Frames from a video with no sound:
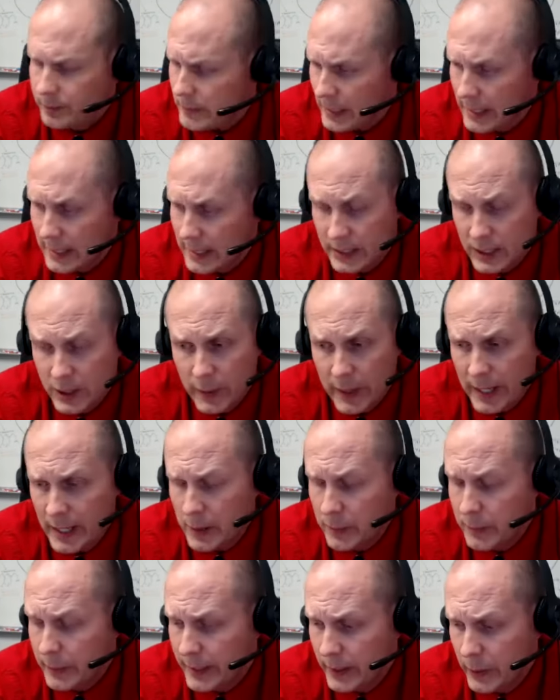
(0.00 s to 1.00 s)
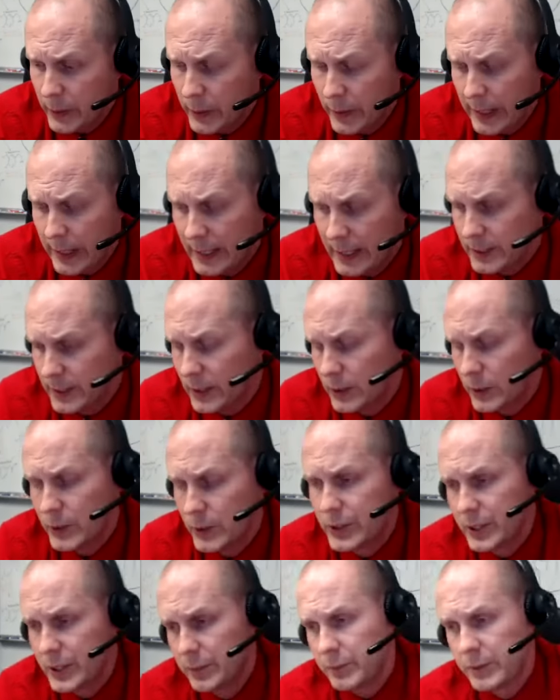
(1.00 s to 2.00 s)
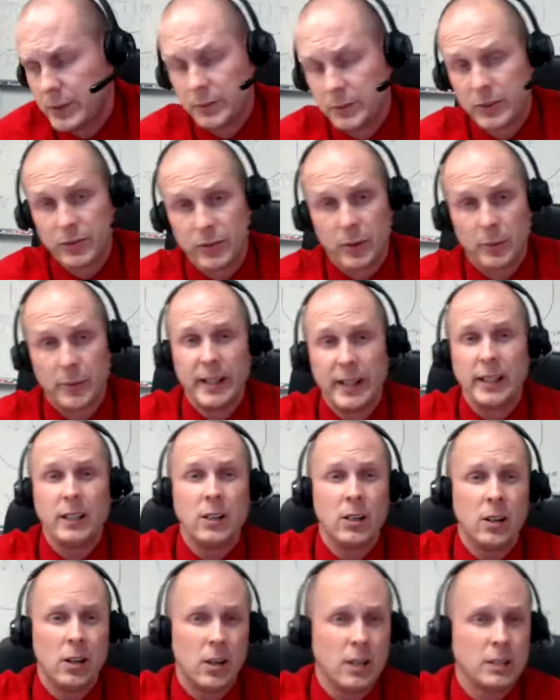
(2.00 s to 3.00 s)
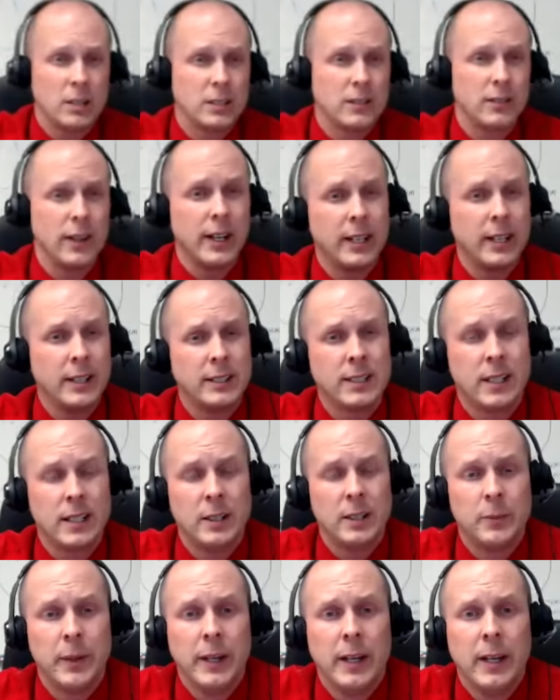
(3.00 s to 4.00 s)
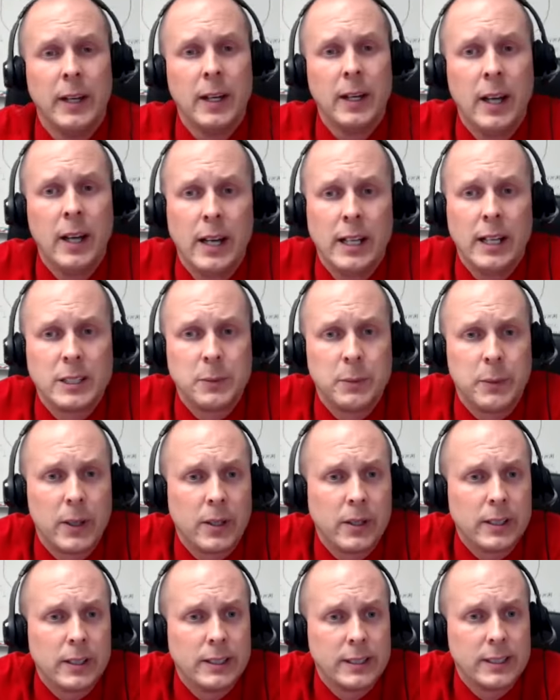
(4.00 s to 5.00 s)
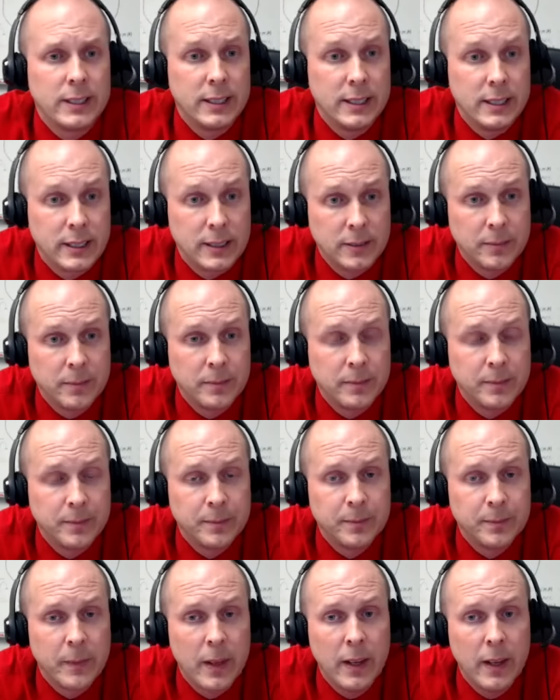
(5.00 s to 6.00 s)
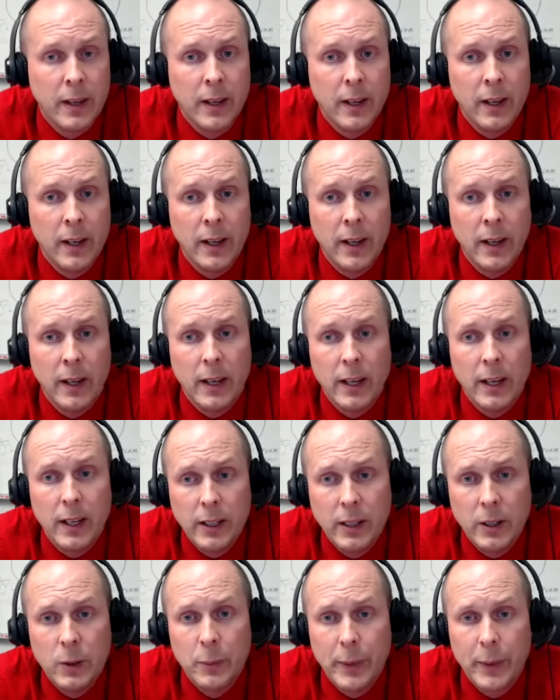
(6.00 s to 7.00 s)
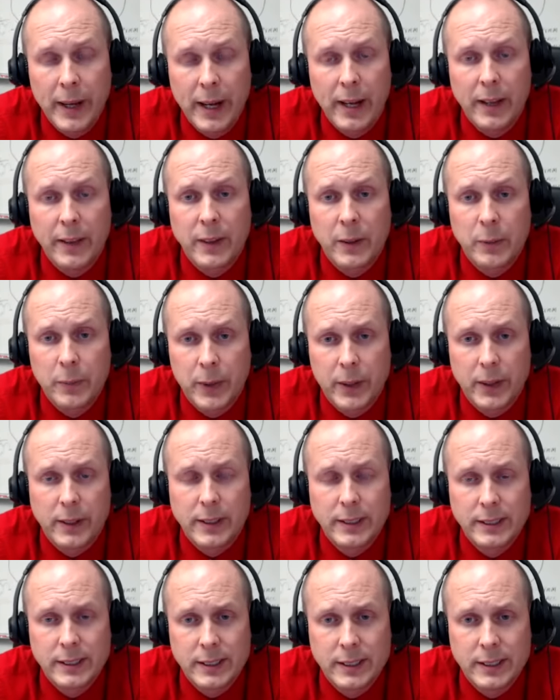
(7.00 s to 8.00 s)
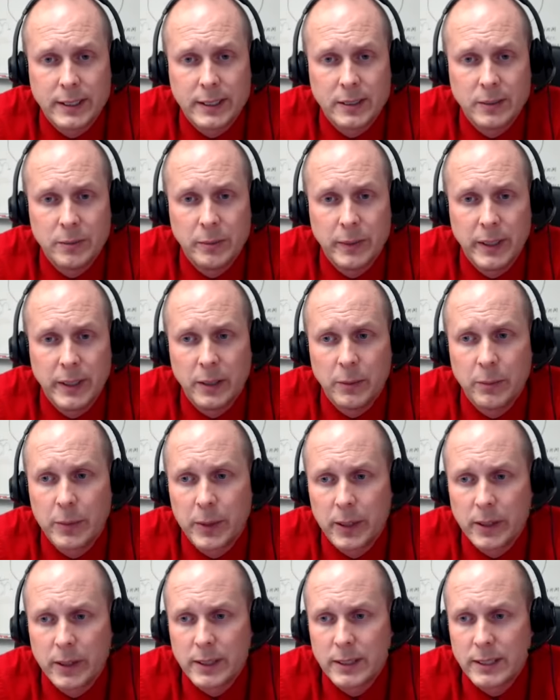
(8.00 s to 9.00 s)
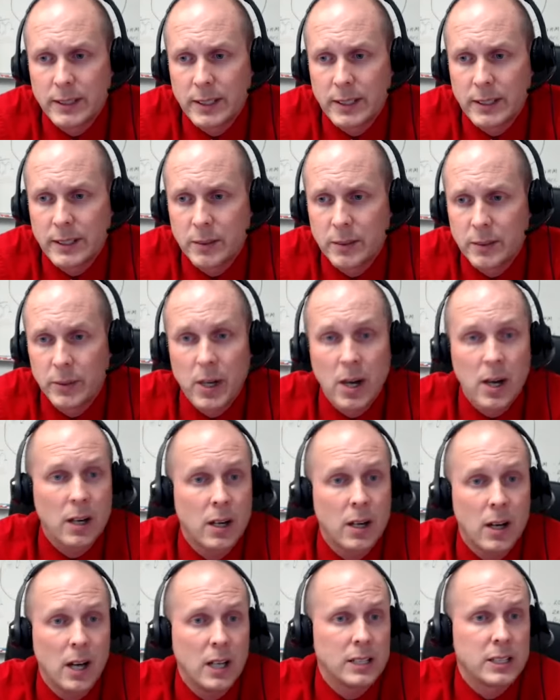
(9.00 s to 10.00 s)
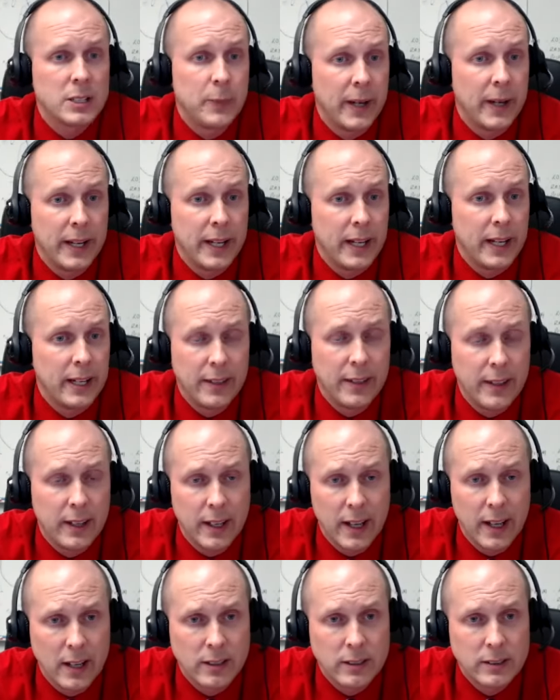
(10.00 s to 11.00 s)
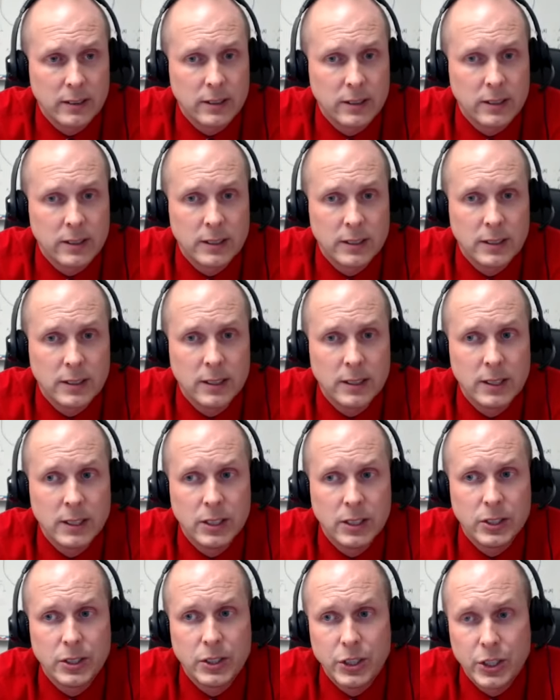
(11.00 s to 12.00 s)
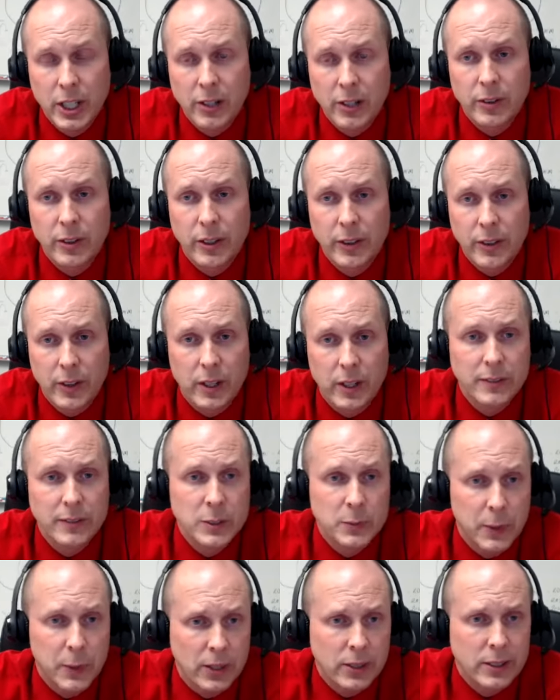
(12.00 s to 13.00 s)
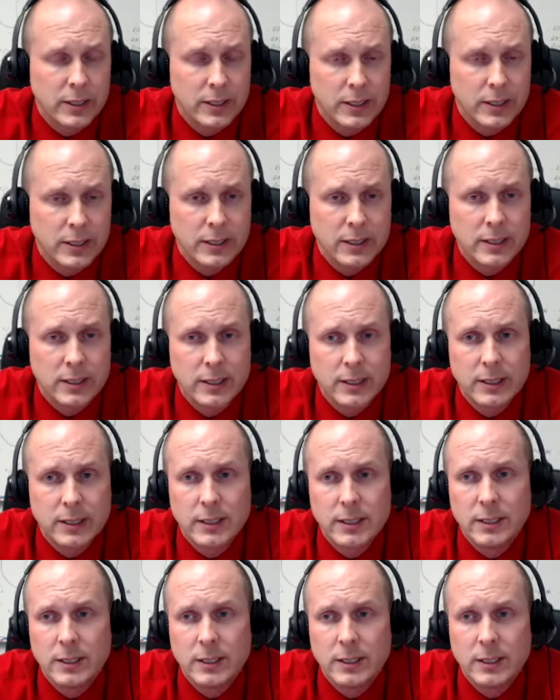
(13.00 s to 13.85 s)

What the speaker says: And so anybody who has those symptoms from any cause of any type has Parkinsonism. Idiopathic Parkinsonism, meaning Parkinsonism not caused by anything else, is generally thought of as Parkinson's disease.